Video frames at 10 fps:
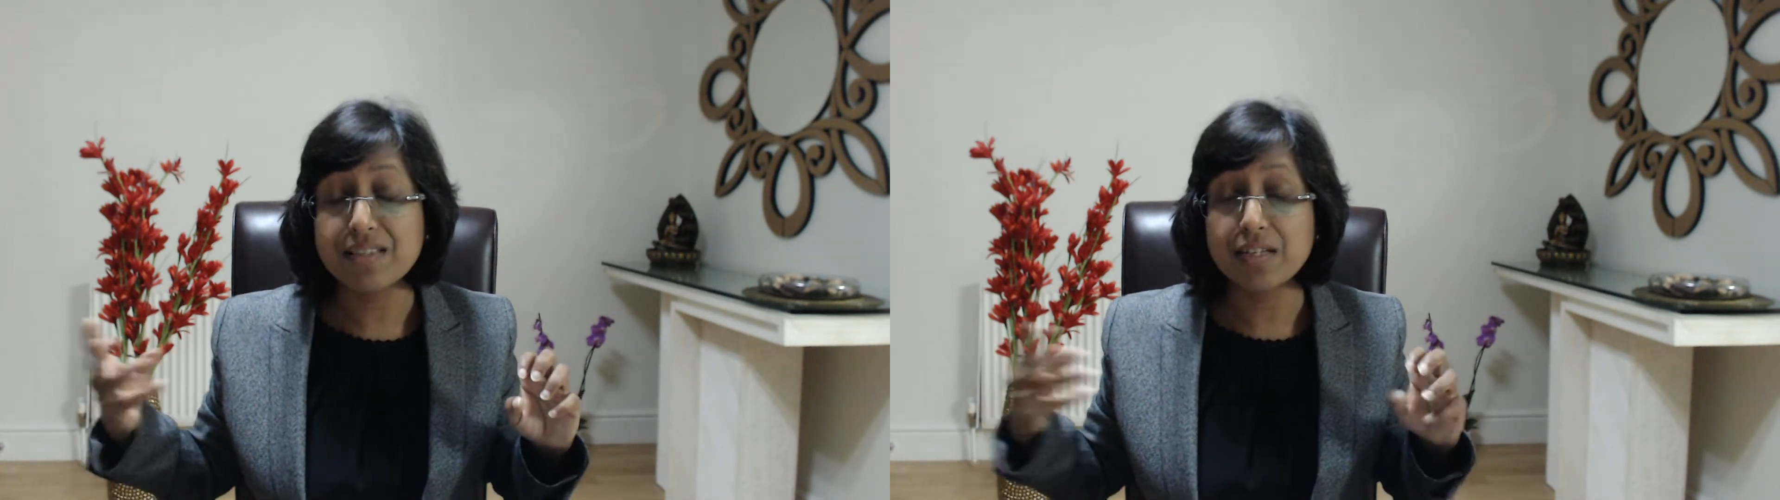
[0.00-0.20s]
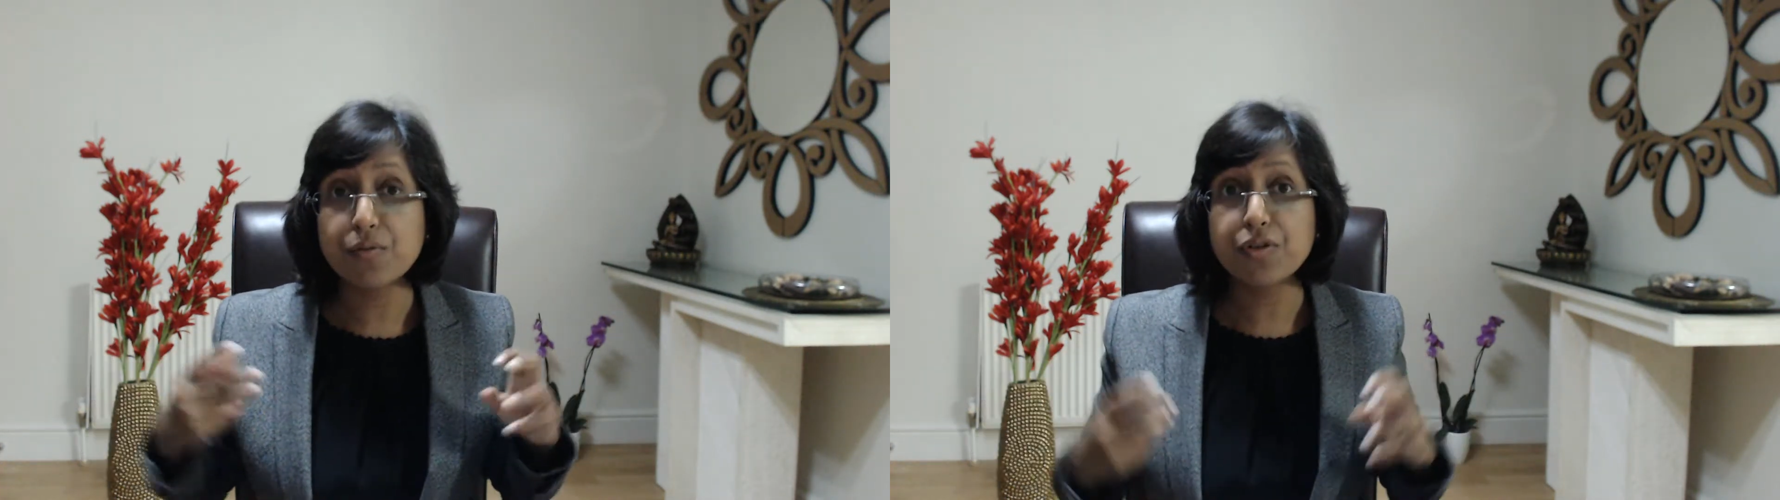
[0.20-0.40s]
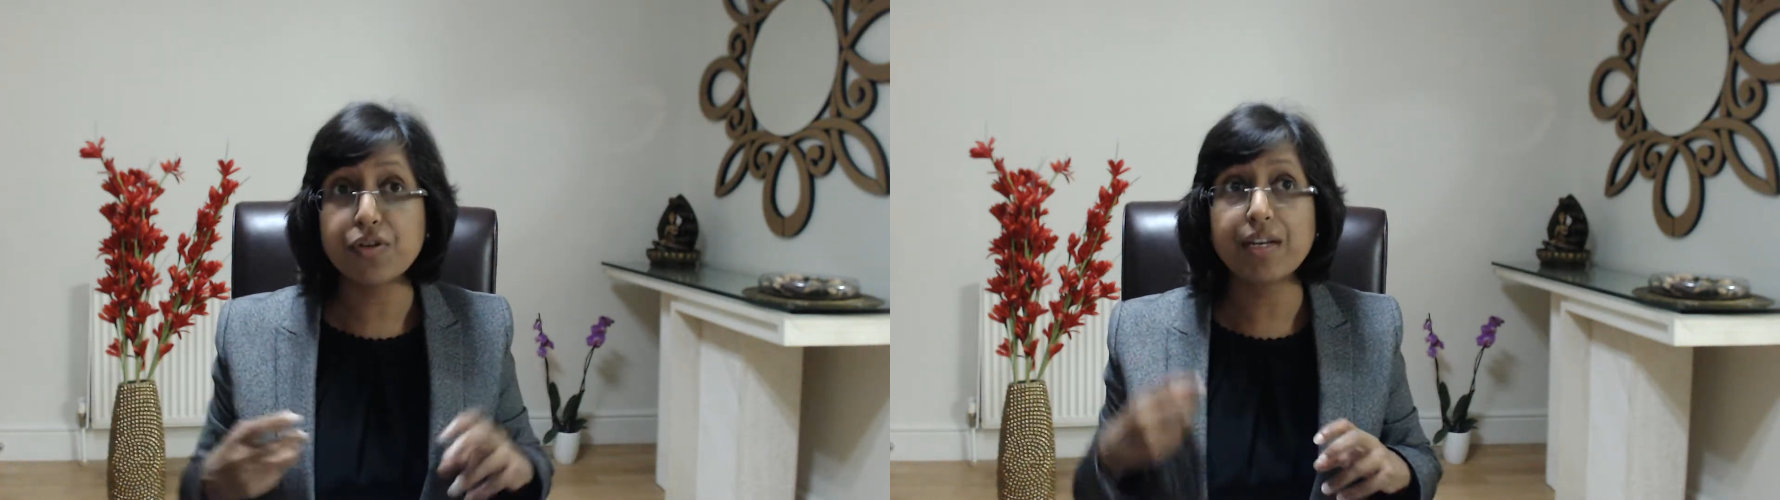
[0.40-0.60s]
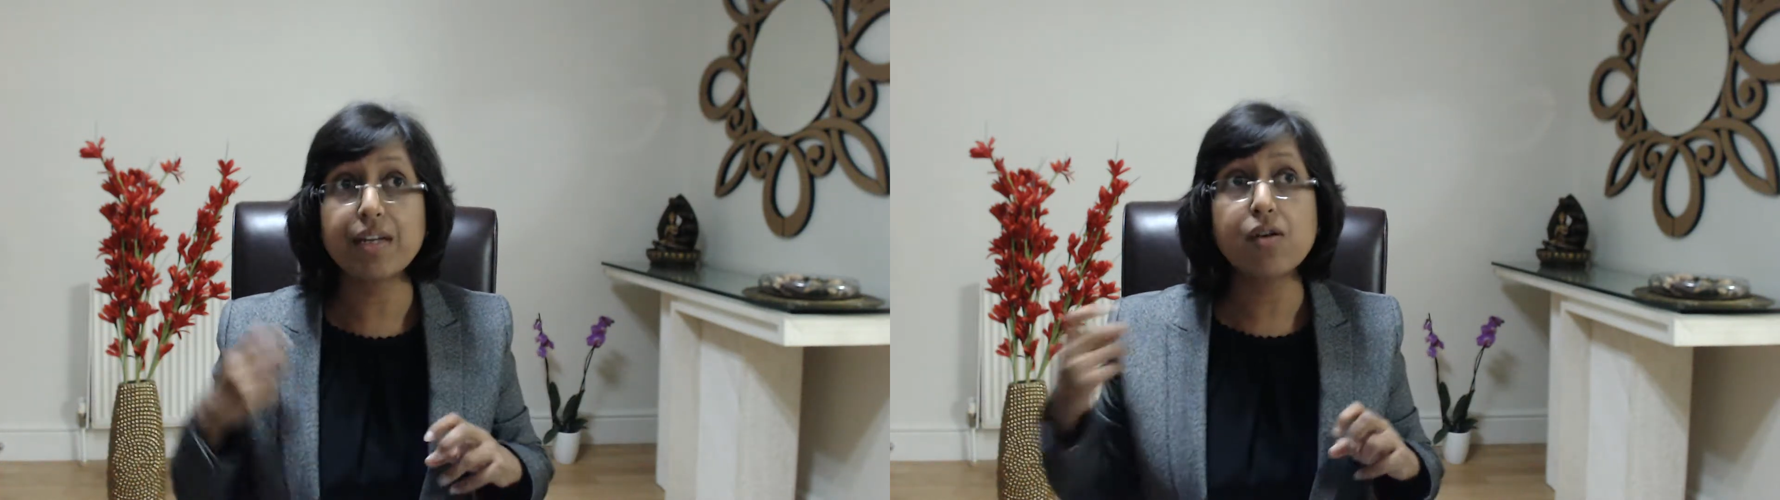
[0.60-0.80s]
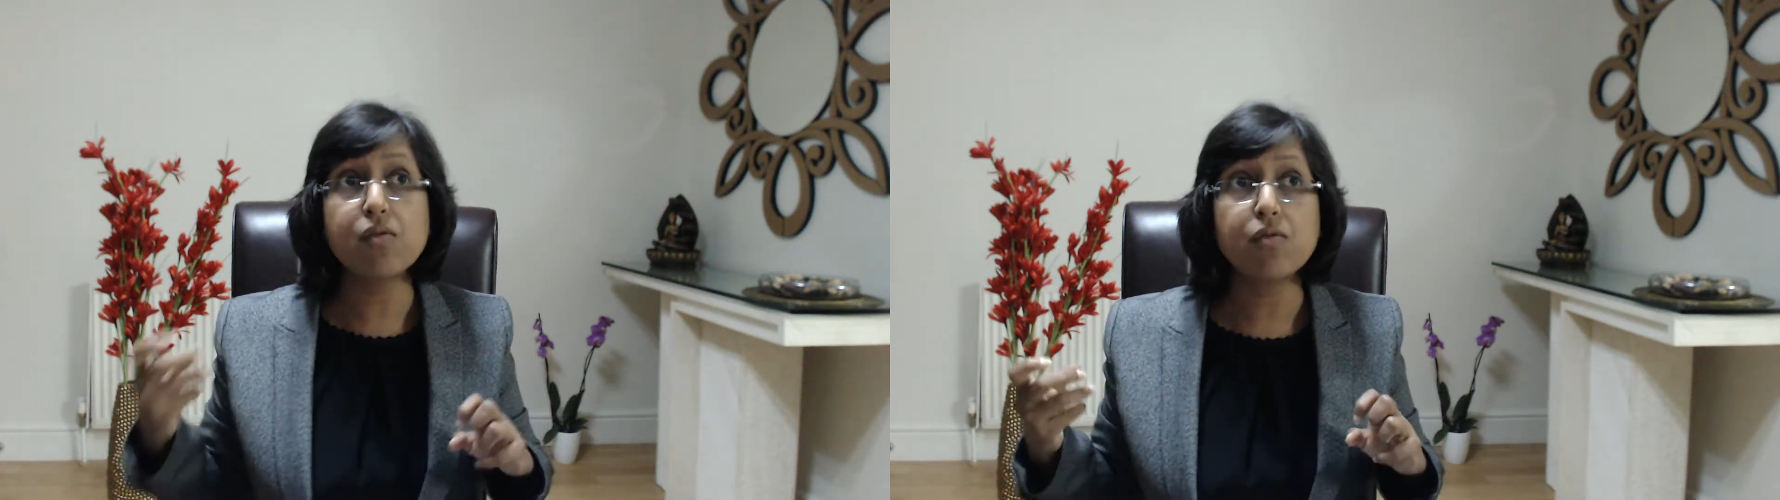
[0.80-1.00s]
They don't really
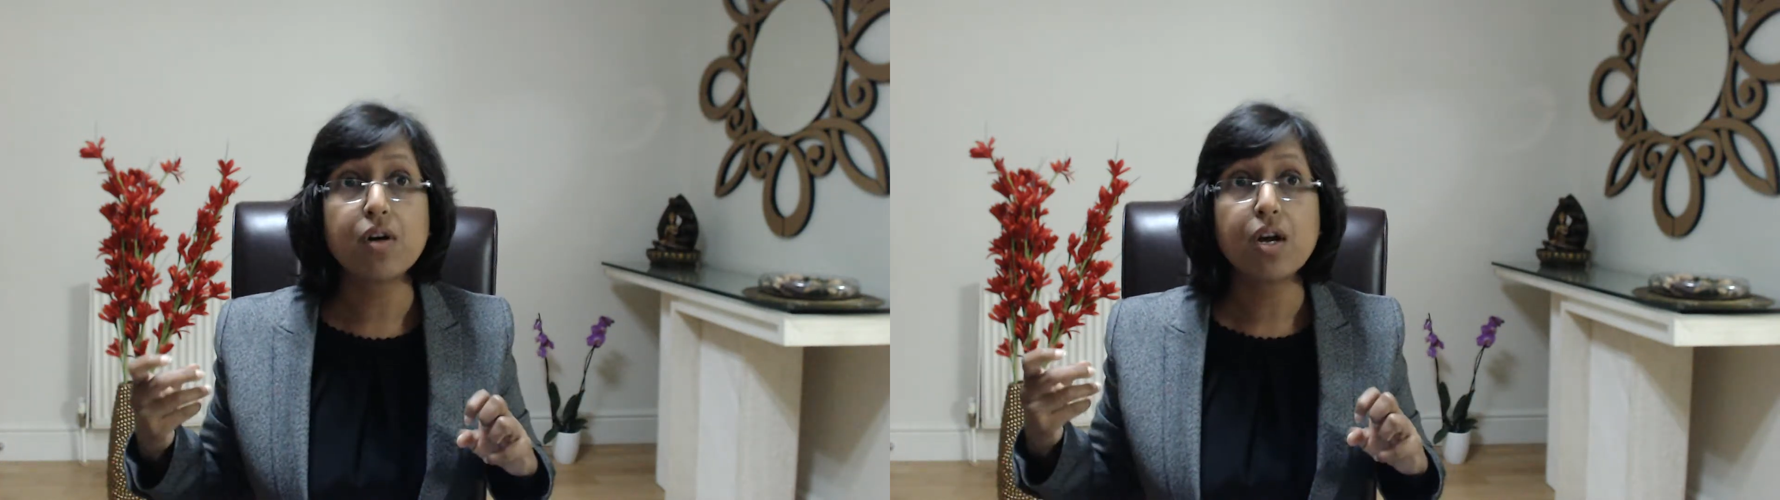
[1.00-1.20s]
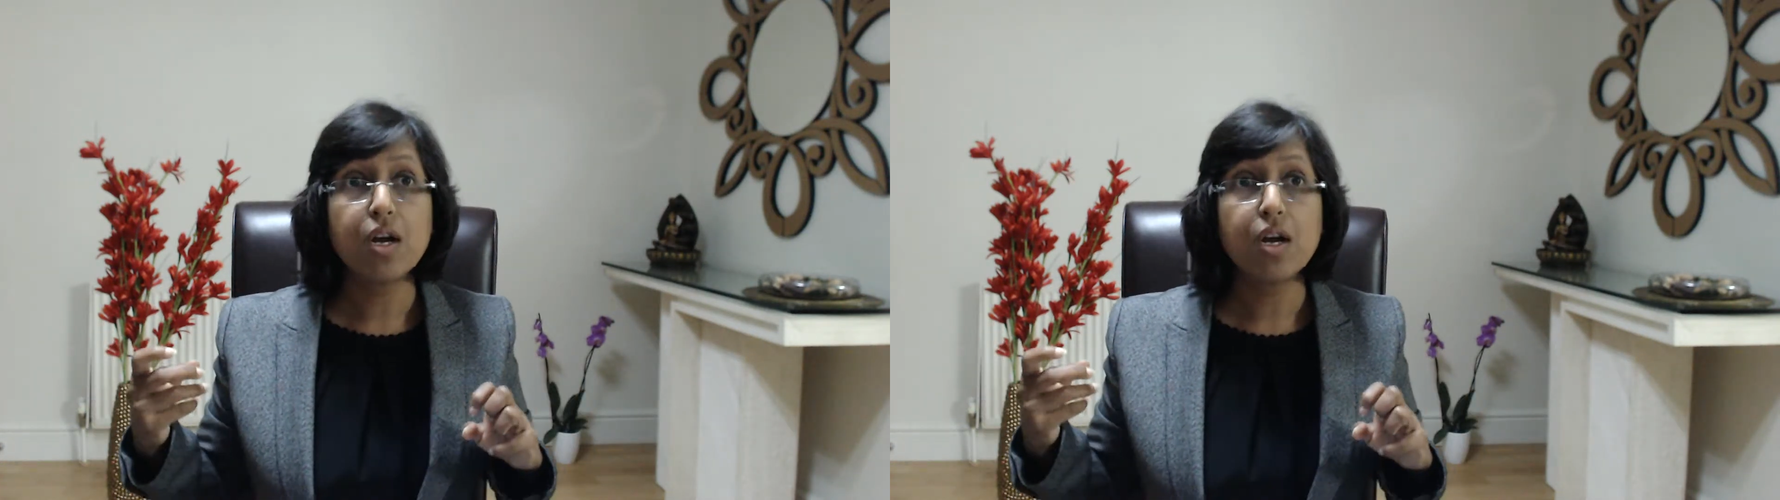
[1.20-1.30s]
know